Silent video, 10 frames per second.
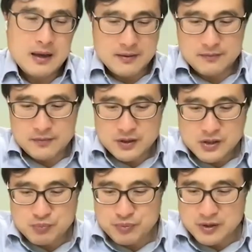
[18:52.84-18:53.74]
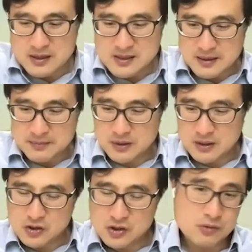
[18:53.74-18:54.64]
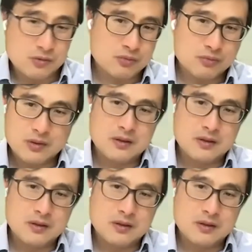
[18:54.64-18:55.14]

And this brings up the issue